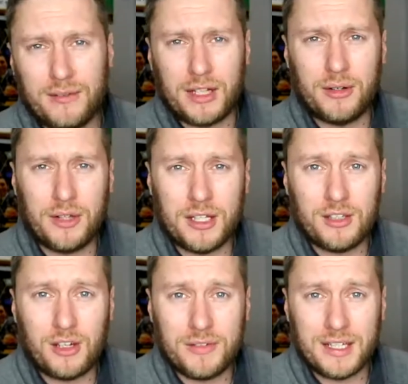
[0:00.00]
Cavalier are
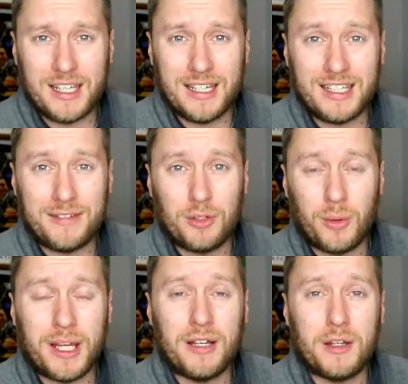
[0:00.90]
then diving in and giving
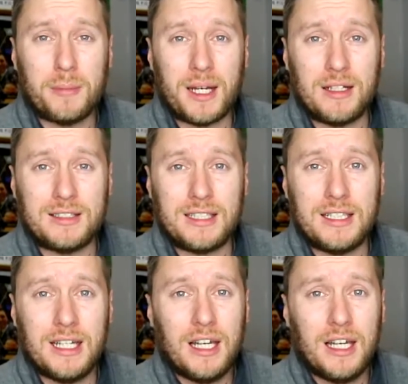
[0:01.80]
away another penalty.